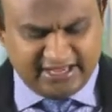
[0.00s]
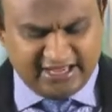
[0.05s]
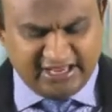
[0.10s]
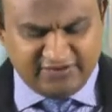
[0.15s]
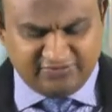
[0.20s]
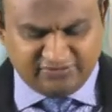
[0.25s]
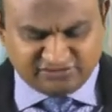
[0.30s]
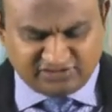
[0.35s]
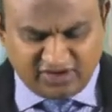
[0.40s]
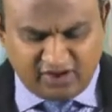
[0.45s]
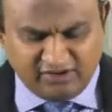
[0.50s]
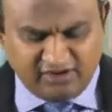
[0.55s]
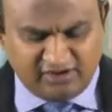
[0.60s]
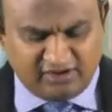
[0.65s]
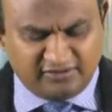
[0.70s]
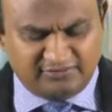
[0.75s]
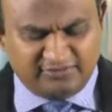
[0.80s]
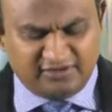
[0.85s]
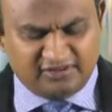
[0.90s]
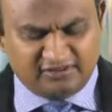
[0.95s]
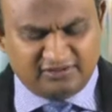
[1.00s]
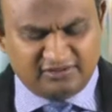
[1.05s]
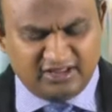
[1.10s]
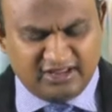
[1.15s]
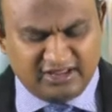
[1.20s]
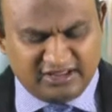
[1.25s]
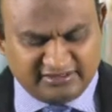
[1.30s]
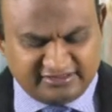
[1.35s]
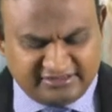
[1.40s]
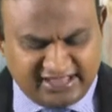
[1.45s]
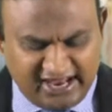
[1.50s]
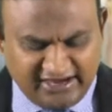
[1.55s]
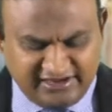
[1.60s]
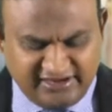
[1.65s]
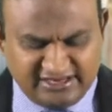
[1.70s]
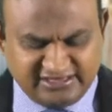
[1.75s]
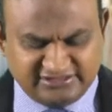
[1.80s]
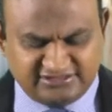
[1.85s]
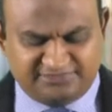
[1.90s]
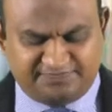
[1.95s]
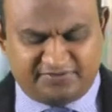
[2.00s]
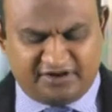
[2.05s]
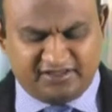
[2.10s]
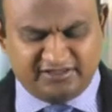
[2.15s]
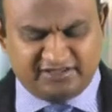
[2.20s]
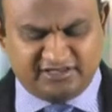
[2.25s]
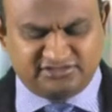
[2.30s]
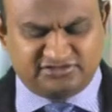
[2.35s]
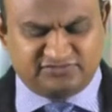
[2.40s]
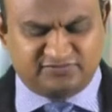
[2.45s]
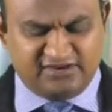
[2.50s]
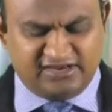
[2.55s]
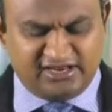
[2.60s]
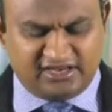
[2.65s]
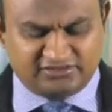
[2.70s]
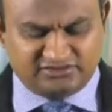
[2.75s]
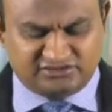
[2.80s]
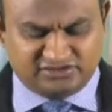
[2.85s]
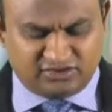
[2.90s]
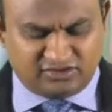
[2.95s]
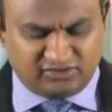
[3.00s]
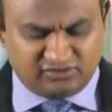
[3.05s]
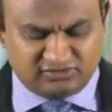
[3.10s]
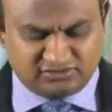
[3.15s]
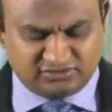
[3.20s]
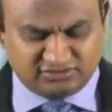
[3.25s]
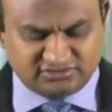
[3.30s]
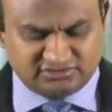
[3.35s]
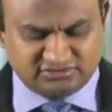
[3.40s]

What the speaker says: He was honorable than his brothers, we are told.